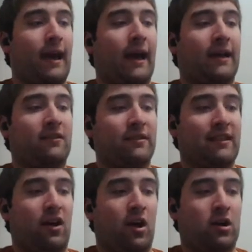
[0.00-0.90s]
as with
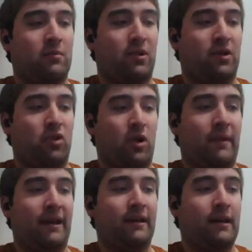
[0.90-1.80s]
the honorable
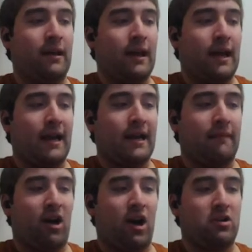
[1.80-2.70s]
enrollment and yet
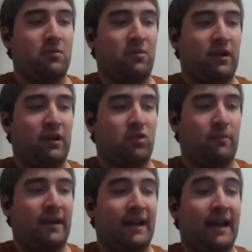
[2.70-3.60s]
the honorable
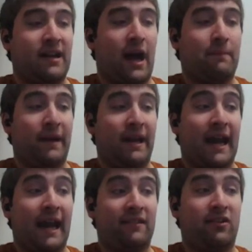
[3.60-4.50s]
enrollment cannot be
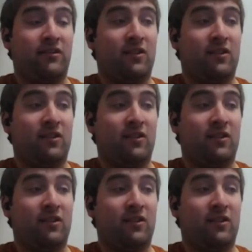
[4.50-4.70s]
canceled.